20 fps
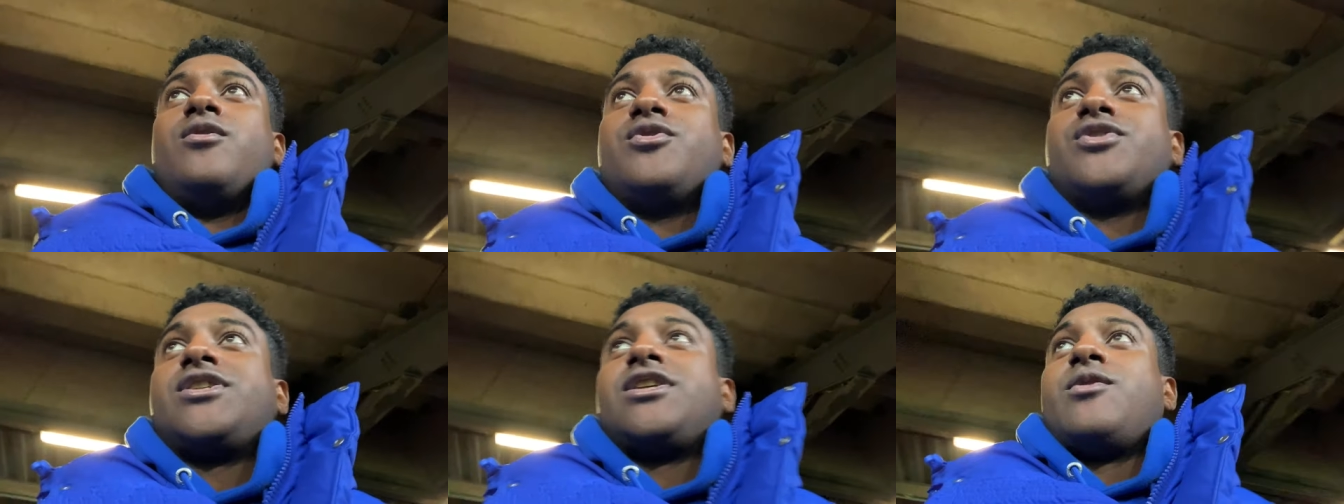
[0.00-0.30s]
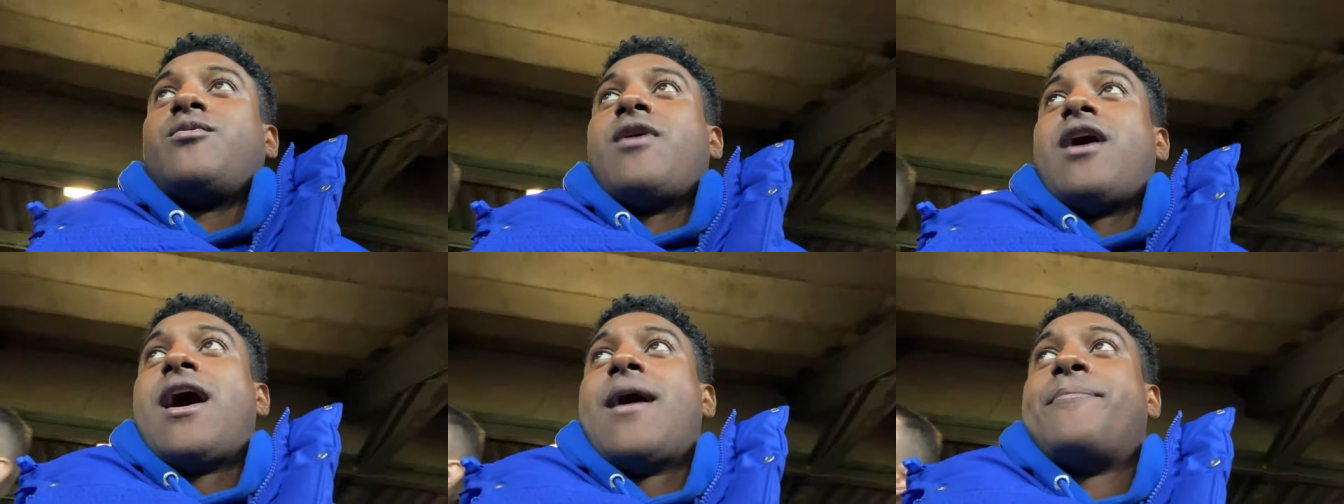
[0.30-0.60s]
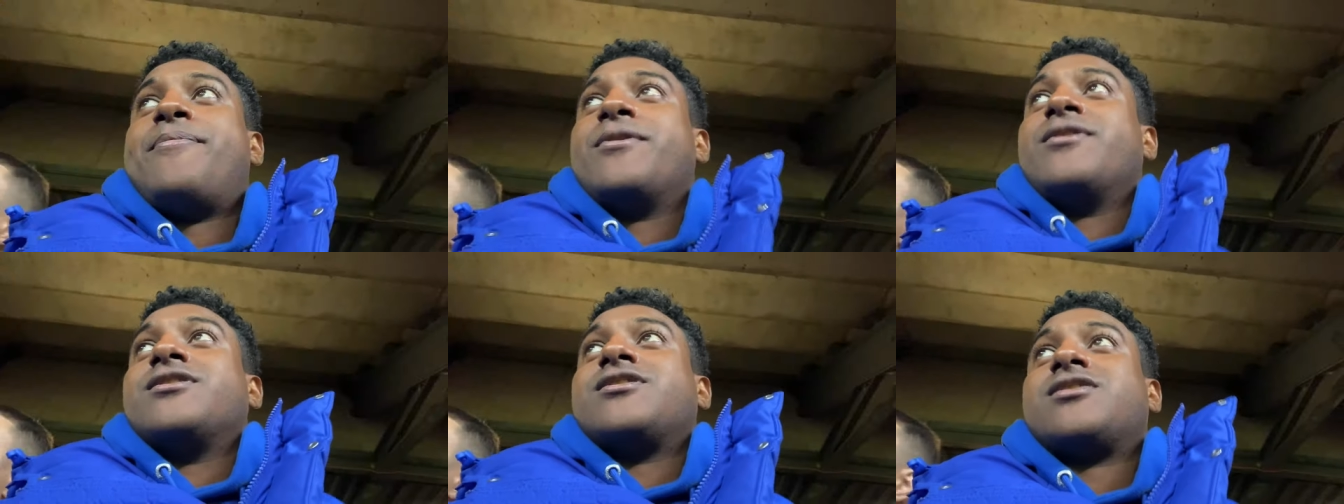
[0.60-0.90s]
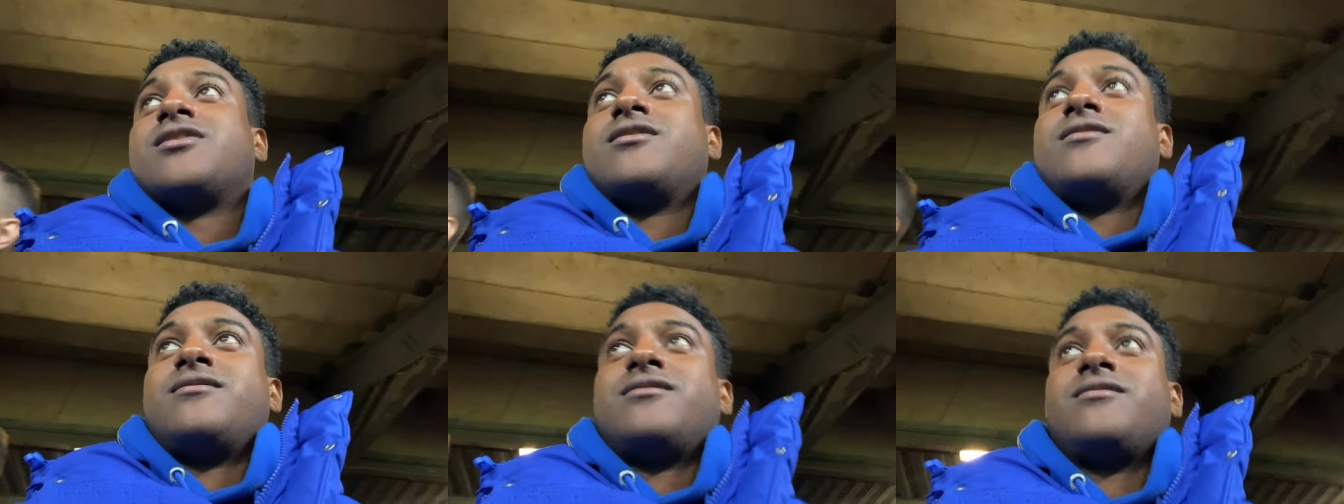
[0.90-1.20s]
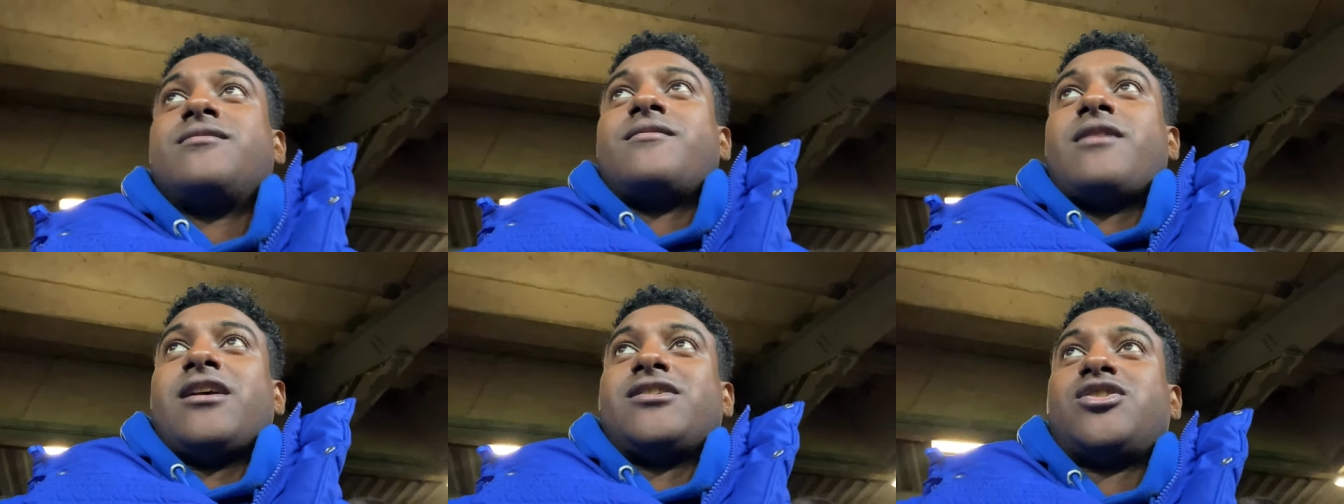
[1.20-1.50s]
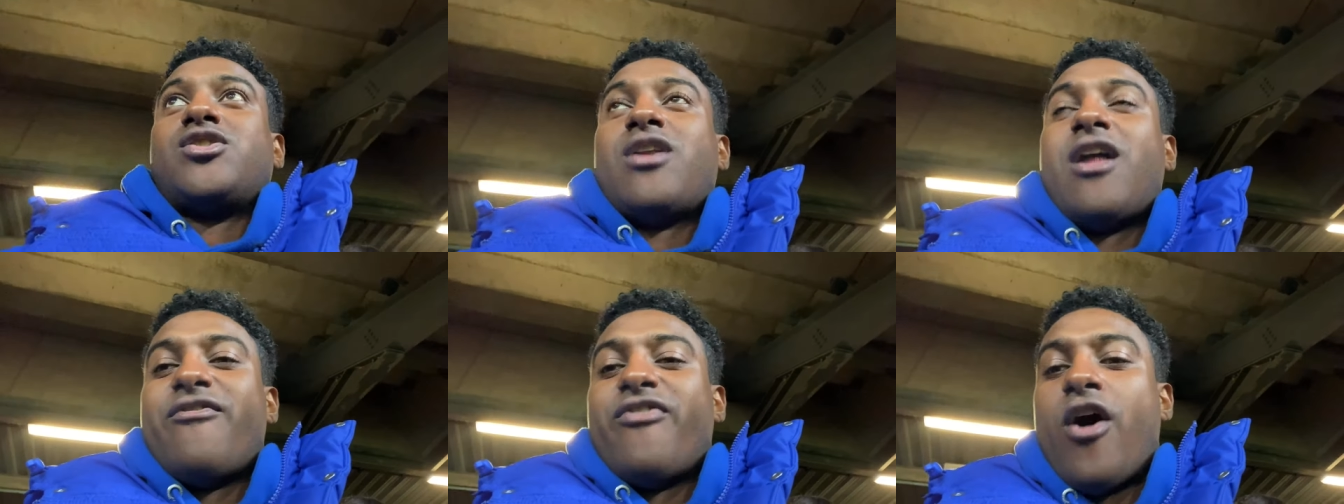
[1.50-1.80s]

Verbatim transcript: We'll see what happens. I still have